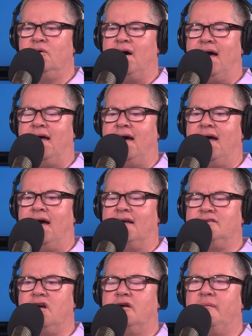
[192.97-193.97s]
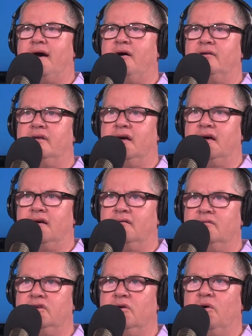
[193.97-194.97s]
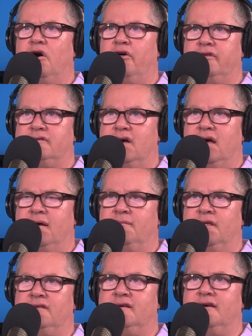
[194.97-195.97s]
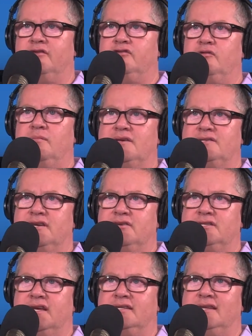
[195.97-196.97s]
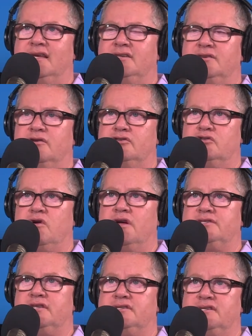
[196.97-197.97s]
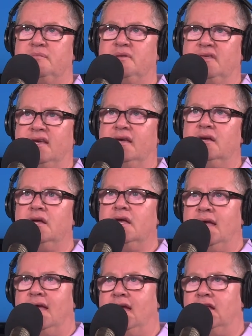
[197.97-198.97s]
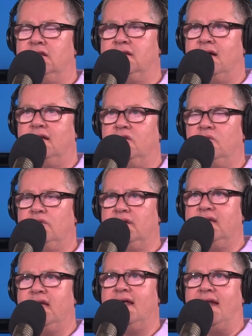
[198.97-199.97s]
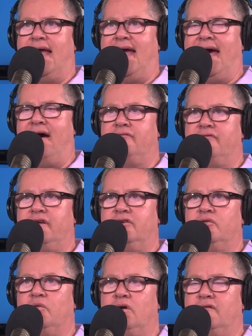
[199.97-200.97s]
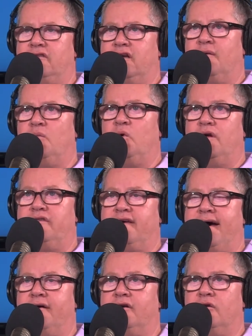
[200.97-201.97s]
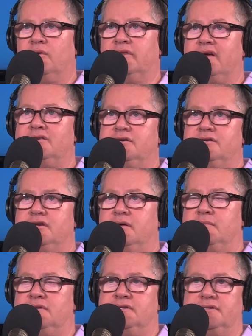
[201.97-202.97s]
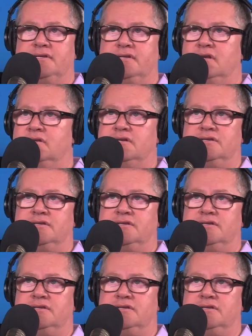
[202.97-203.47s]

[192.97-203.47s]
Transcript: know, I, I talk about uh, you know all the time that uh, the two best sales techniques are trust and sympathy, and uh, you really can't have either one of them without a relationship. It just it